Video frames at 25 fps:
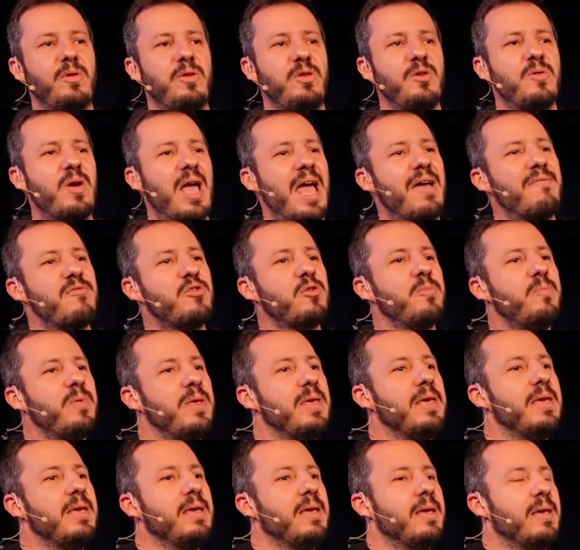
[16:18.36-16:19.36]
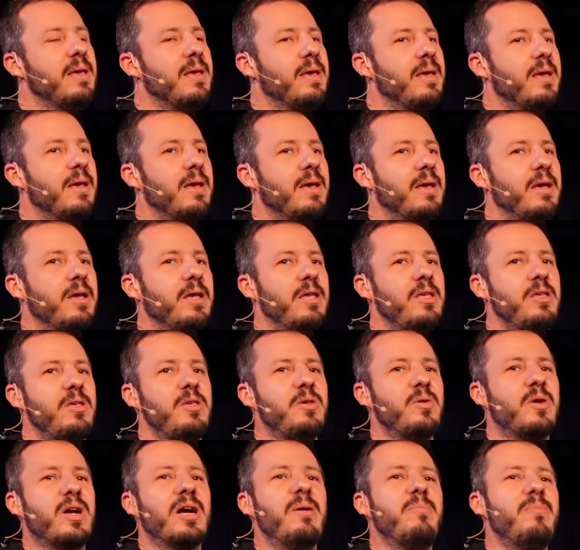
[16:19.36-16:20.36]
you have to be,
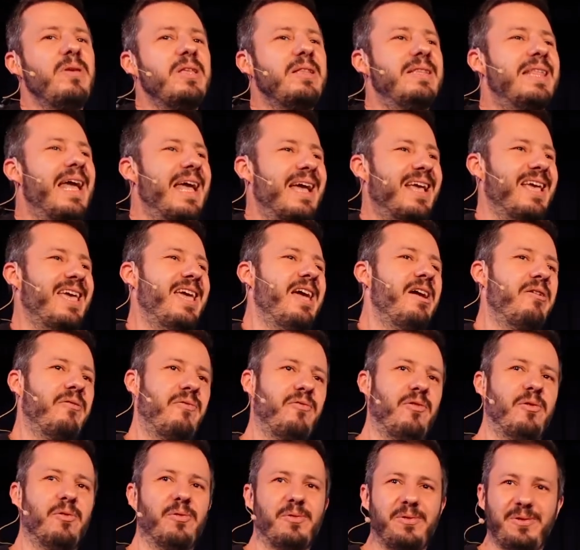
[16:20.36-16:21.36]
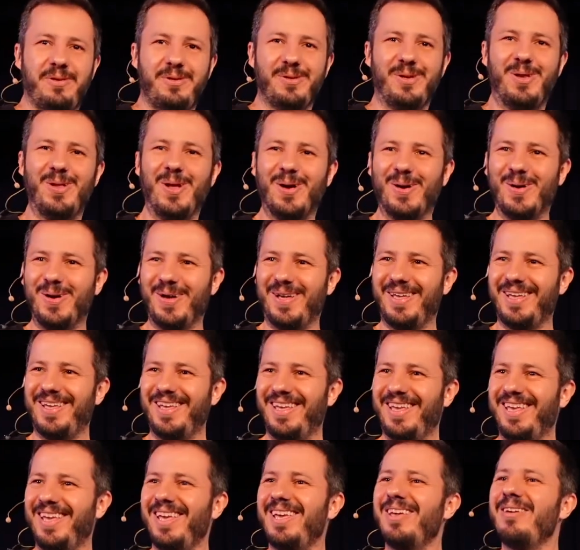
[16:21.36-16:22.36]
you can't be that careful, you know?
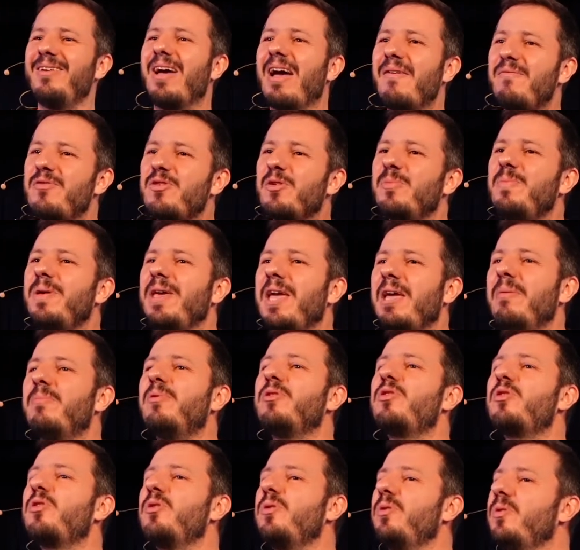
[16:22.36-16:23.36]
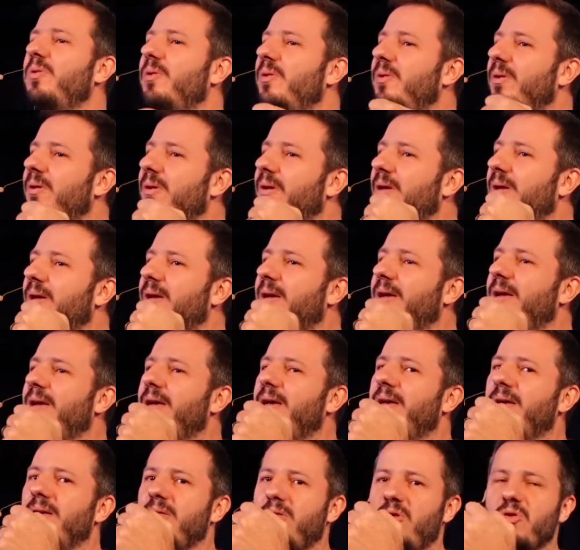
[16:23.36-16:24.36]
You have to be able to
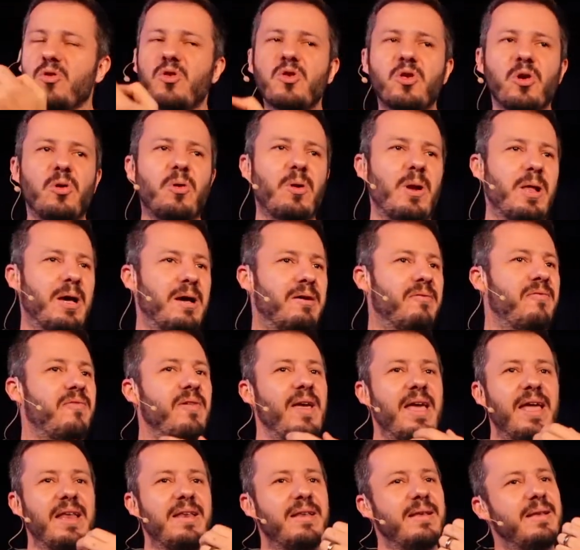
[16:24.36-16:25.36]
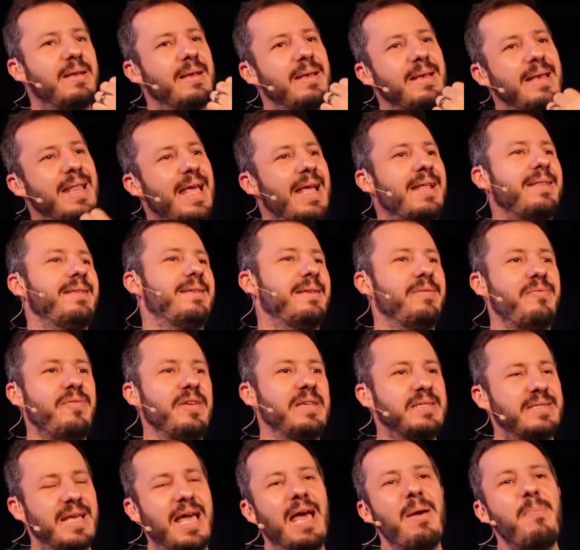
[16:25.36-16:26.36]
show love and let the
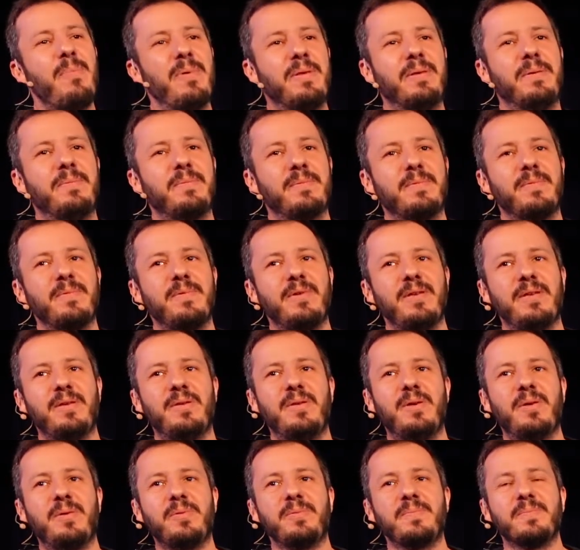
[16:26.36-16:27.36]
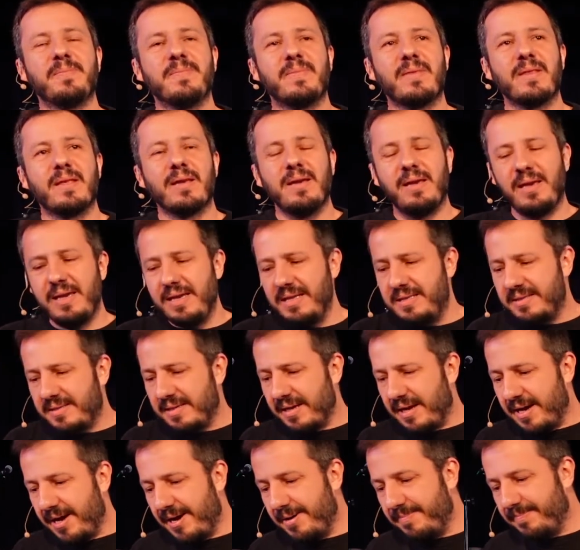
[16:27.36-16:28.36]
things happen, you know?
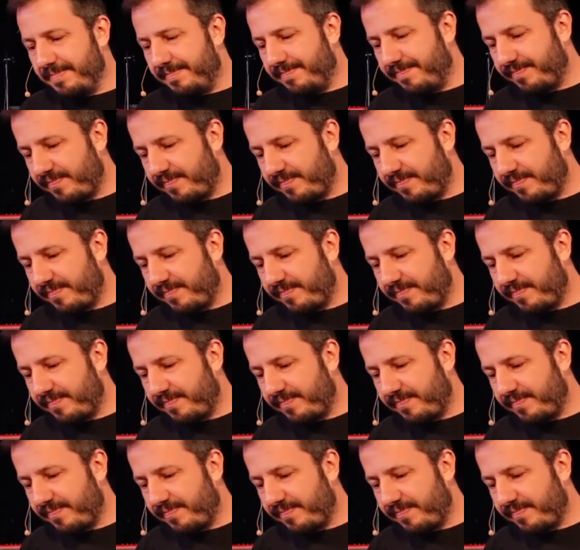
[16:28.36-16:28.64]
It's I